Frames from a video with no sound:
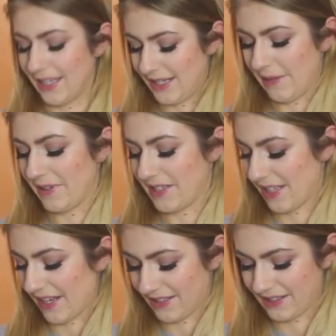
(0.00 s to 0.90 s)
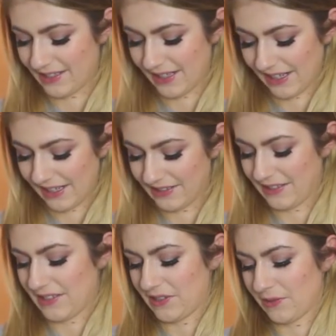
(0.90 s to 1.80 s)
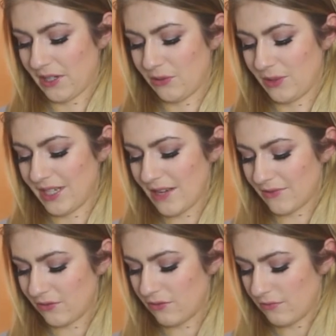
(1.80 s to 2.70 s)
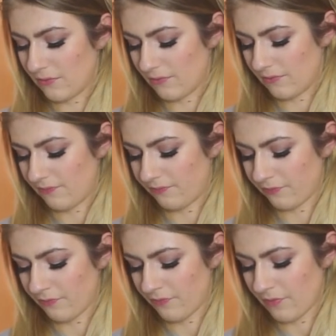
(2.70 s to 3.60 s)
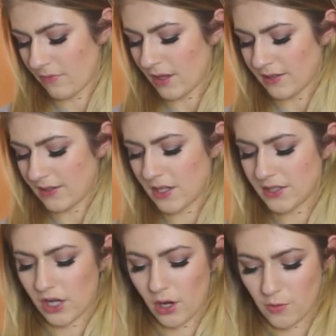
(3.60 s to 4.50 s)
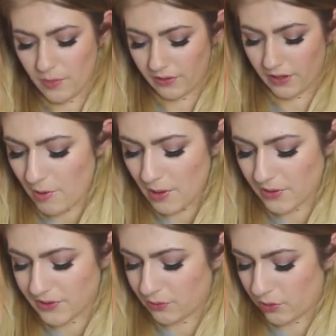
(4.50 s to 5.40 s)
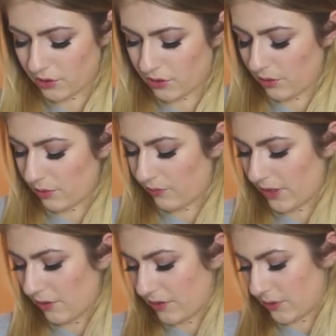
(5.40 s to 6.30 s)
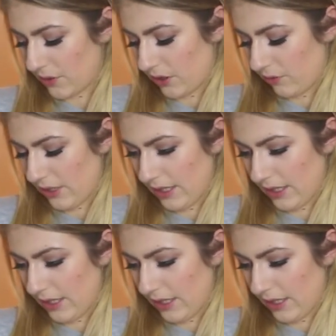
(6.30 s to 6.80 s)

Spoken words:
dip into theirs and steal it. So this is a really cool gift. Oh, to open them. I probably won't swatch, do a video on swatching all